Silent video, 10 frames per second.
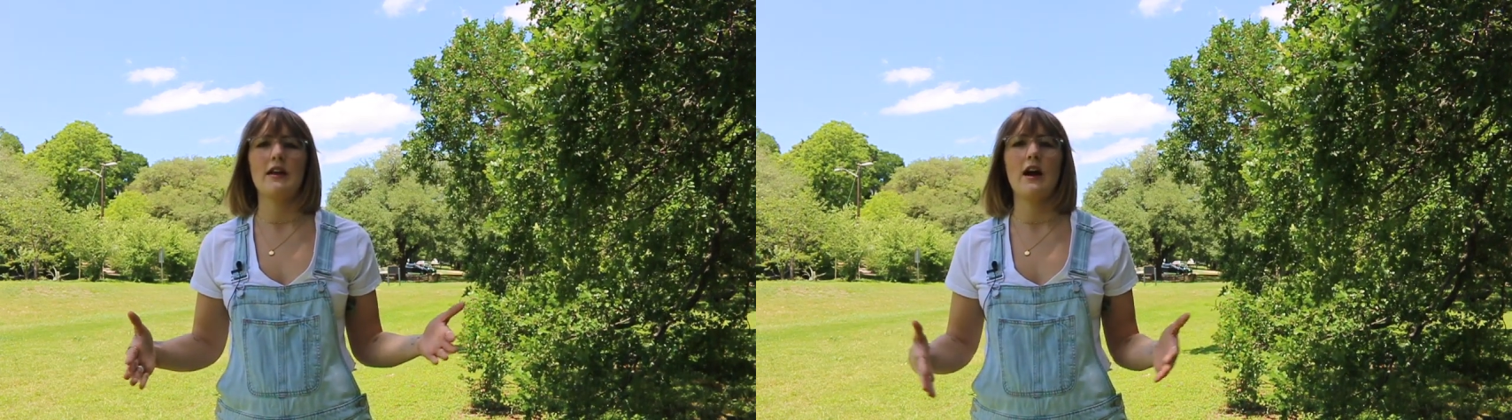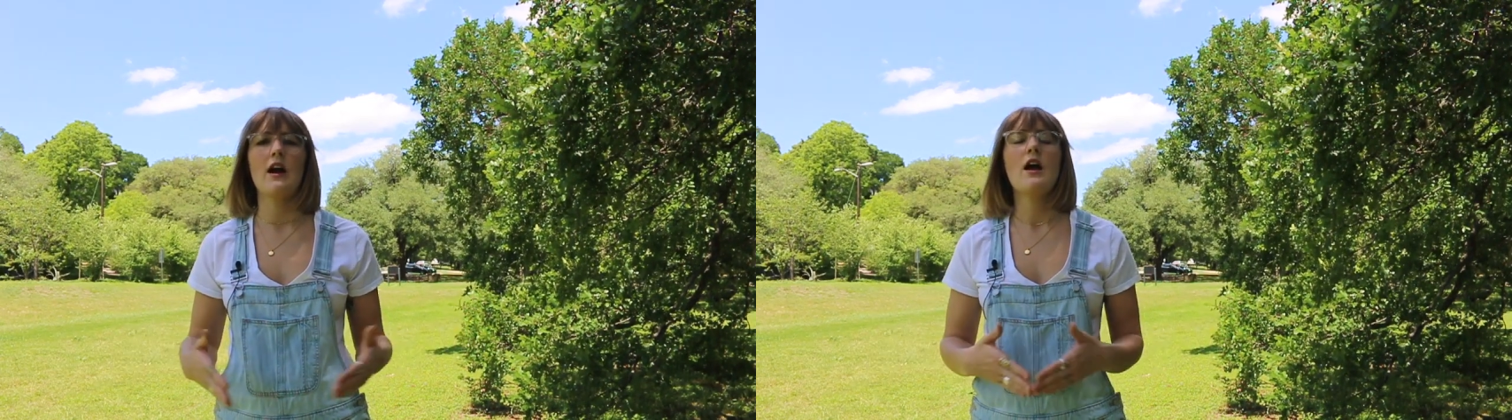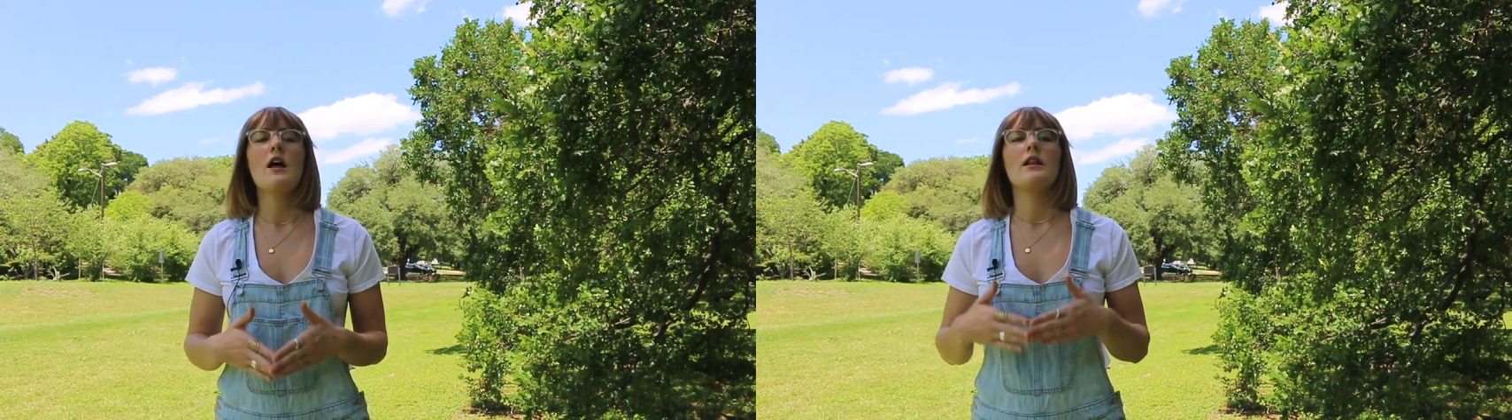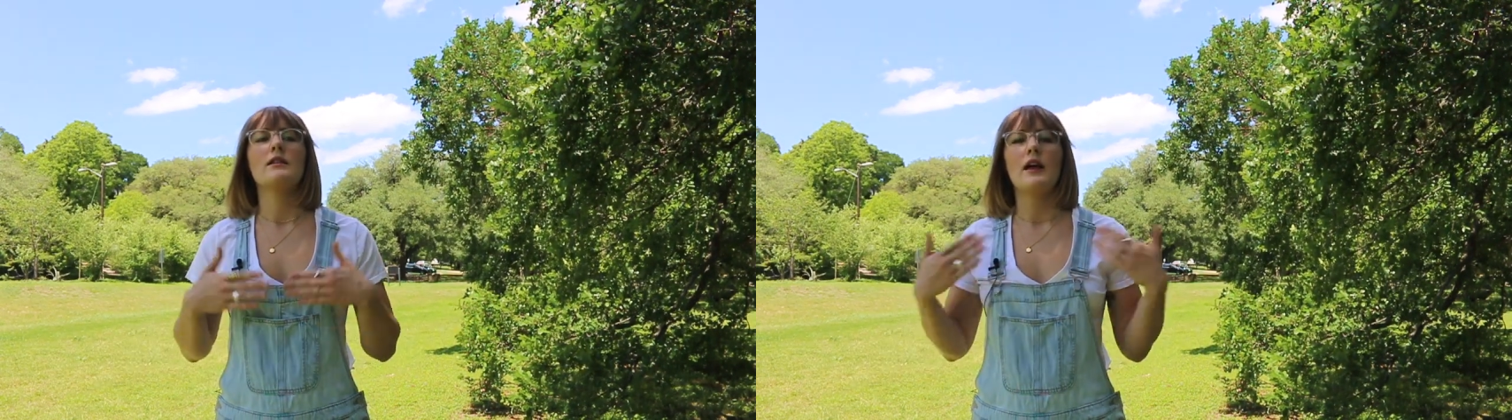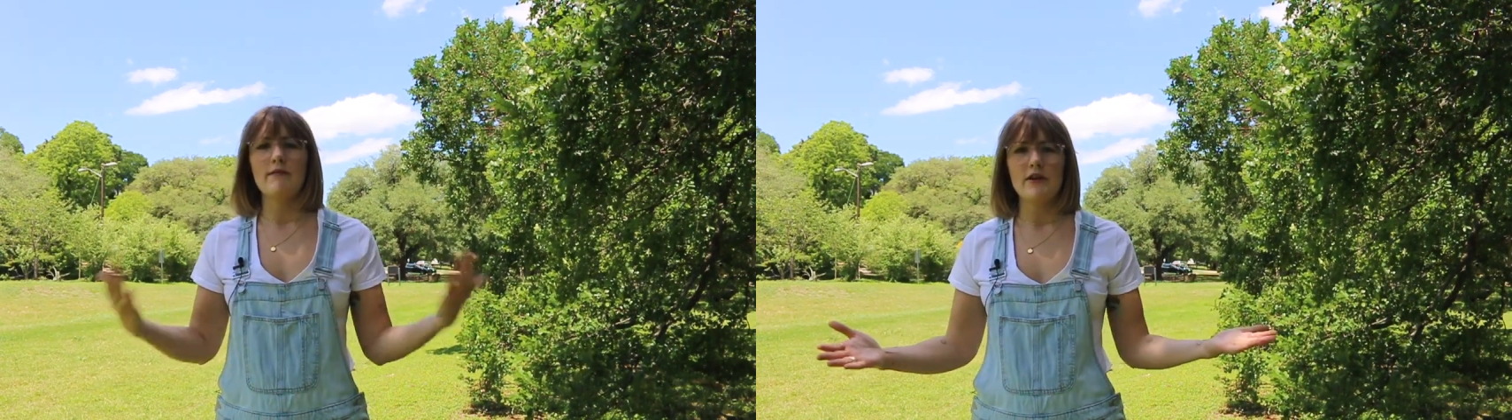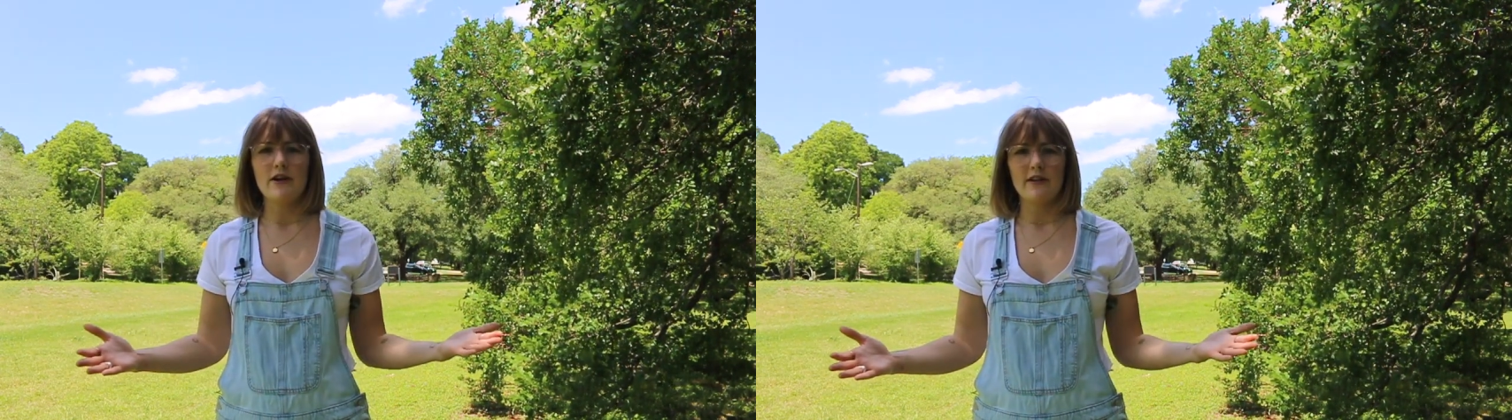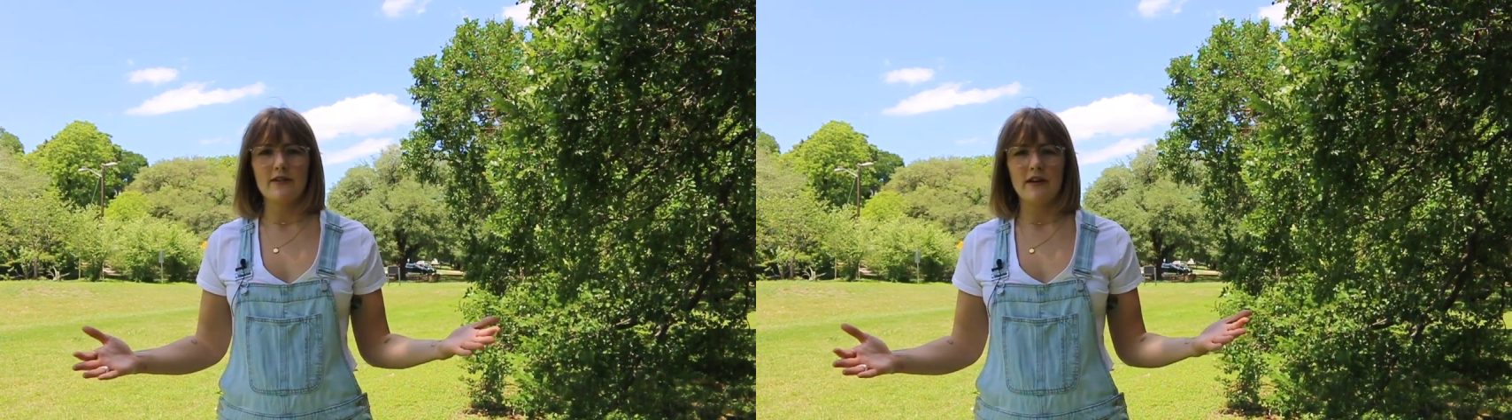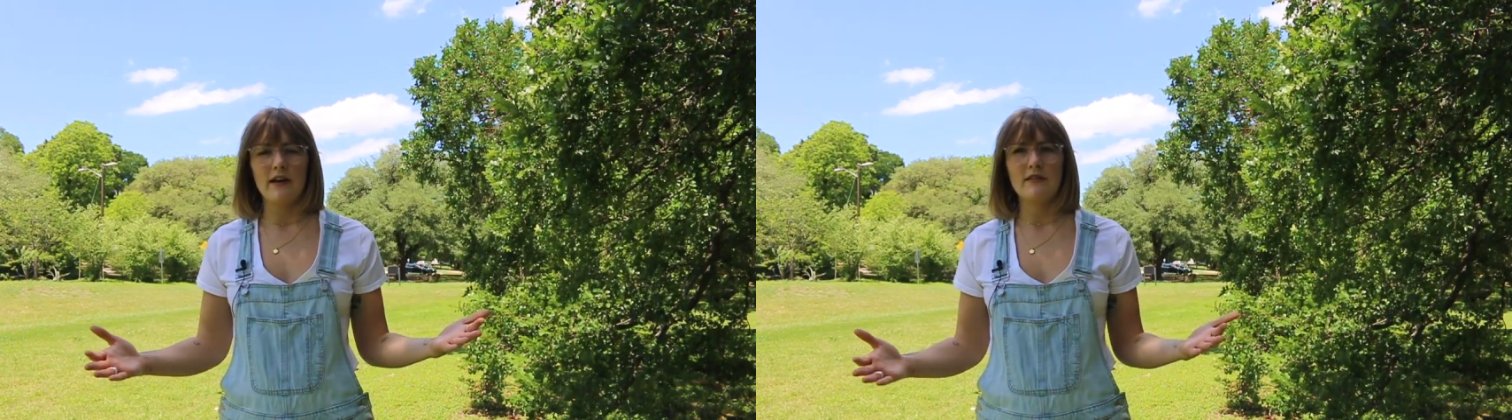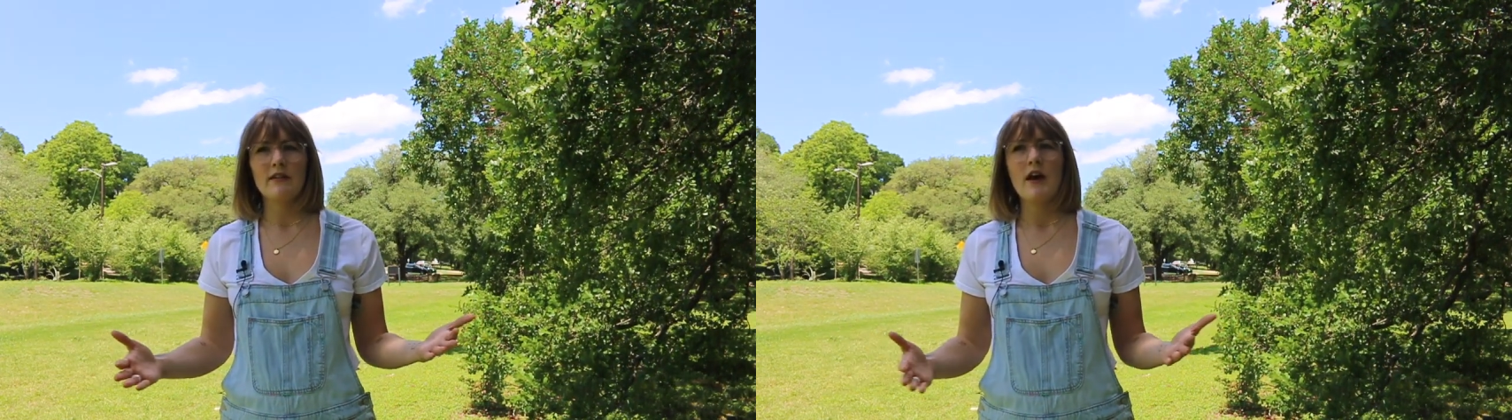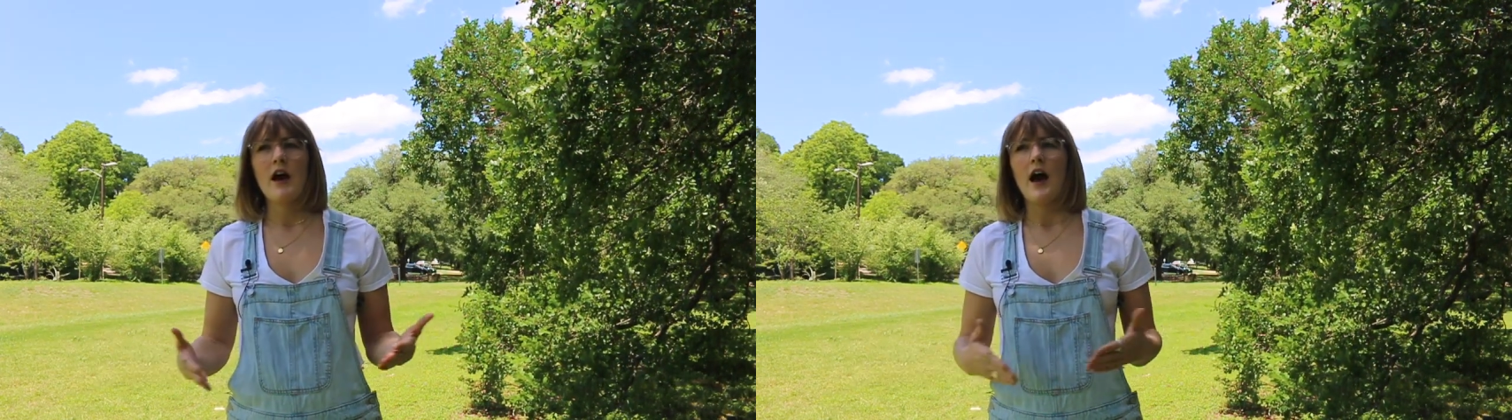there, love the nurses.